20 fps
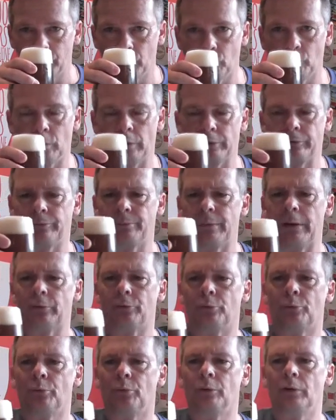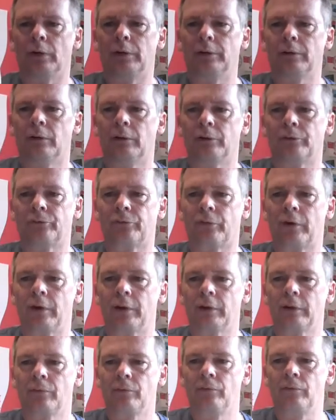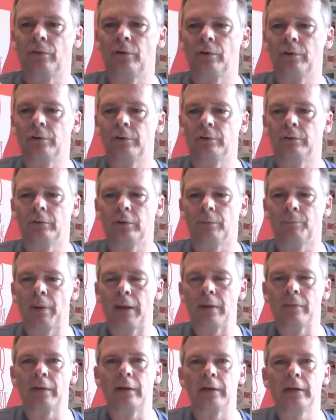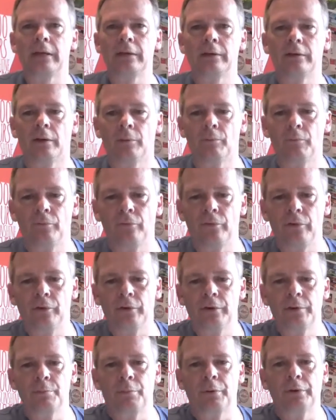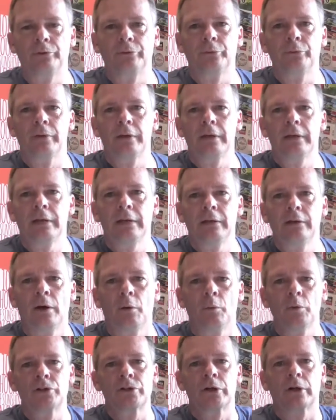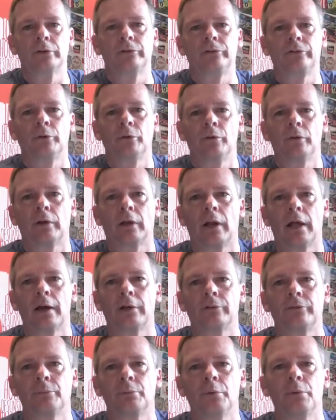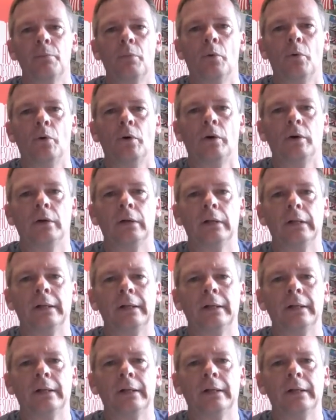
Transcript: Oh, that smells really nice, Frank. Man, that head, I'm very impressed with that head. I wish I could tilt the glass a bit more.